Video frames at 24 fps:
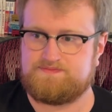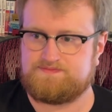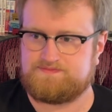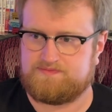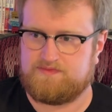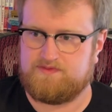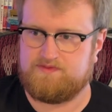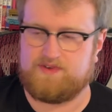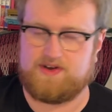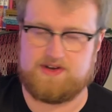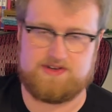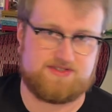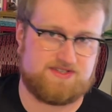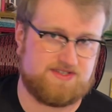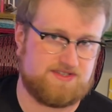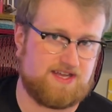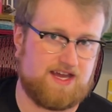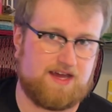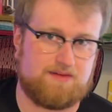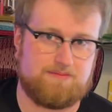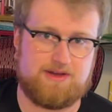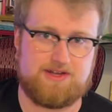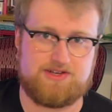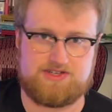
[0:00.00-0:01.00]
versus
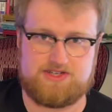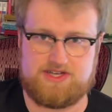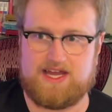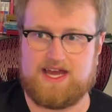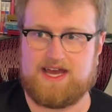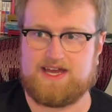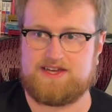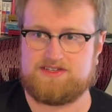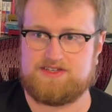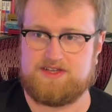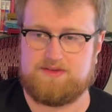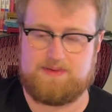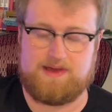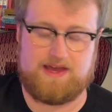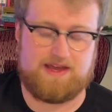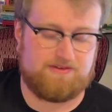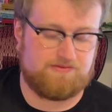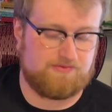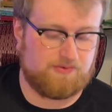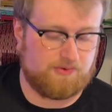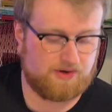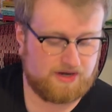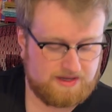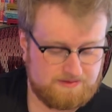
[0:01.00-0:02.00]
how much she actually paid
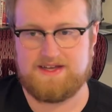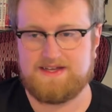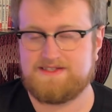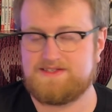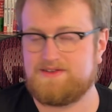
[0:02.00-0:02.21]
for it.